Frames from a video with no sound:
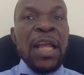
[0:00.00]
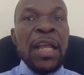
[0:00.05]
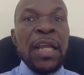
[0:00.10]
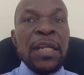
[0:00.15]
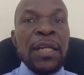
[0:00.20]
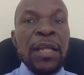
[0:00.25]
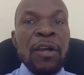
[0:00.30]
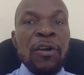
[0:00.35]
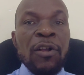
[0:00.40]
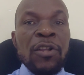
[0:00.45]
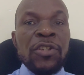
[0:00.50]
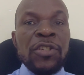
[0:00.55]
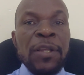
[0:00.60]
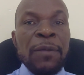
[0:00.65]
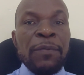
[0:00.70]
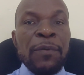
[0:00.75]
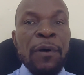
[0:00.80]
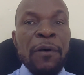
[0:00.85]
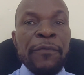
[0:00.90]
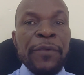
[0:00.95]
The
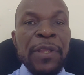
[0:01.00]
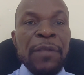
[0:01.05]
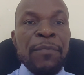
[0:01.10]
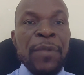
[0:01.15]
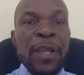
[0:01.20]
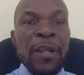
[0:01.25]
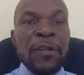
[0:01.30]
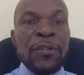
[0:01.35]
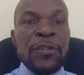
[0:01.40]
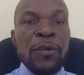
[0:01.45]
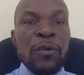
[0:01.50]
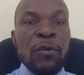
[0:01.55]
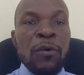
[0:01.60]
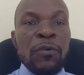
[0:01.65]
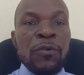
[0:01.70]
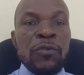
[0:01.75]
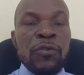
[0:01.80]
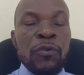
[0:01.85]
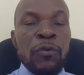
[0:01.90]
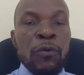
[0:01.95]
concept of immigration
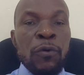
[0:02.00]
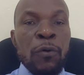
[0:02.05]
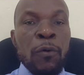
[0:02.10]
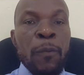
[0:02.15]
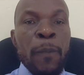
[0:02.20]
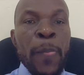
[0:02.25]
control.